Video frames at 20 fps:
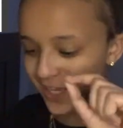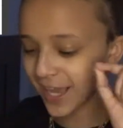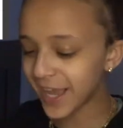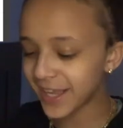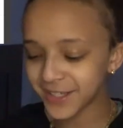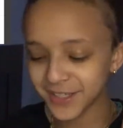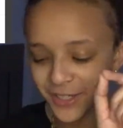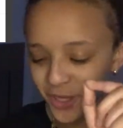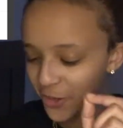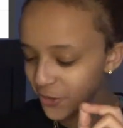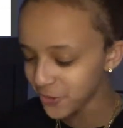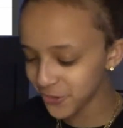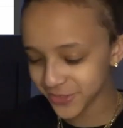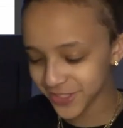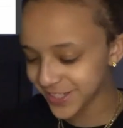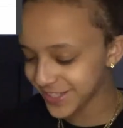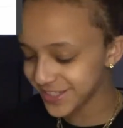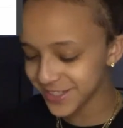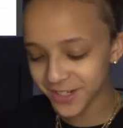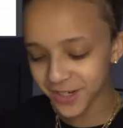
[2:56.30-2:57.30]
I don't,
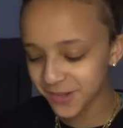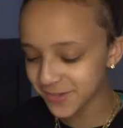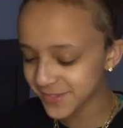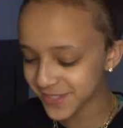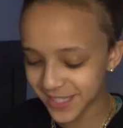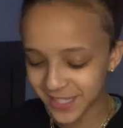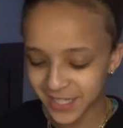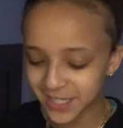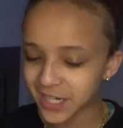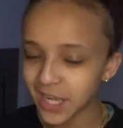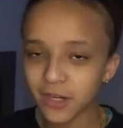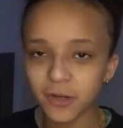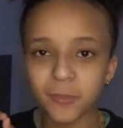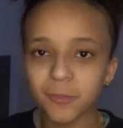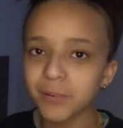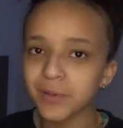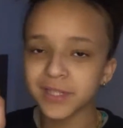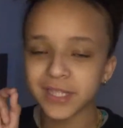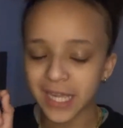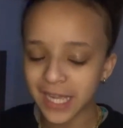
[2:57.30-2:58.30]
you know what I'm saying? I don't
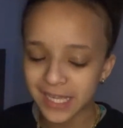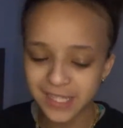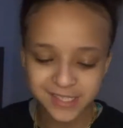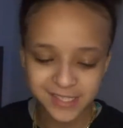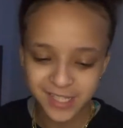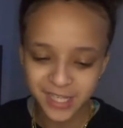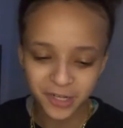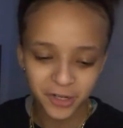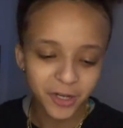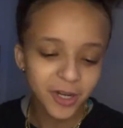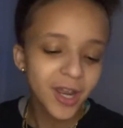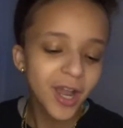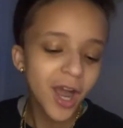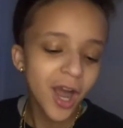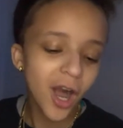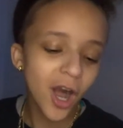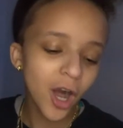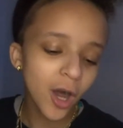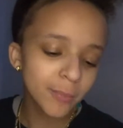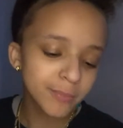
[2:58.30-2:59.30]
put the S there.
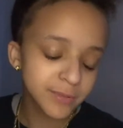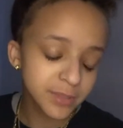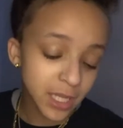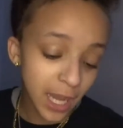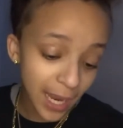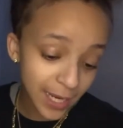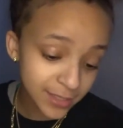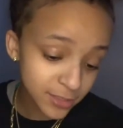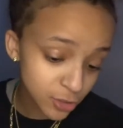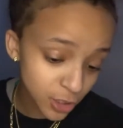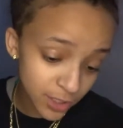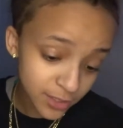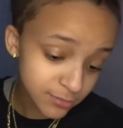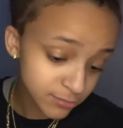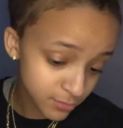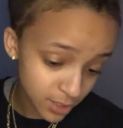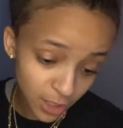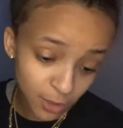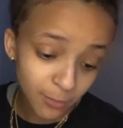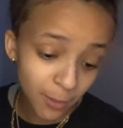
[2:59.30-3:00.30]
Um, I did
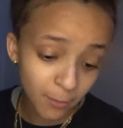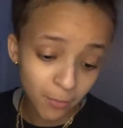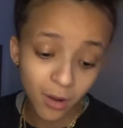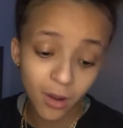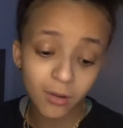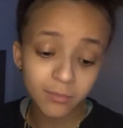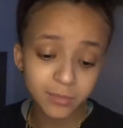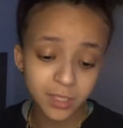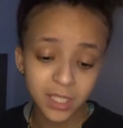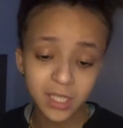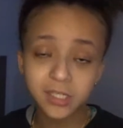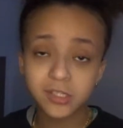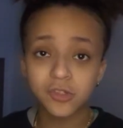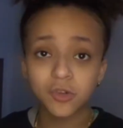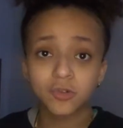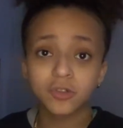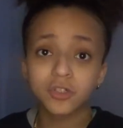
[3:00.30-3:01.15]
tell my mom, yeah, so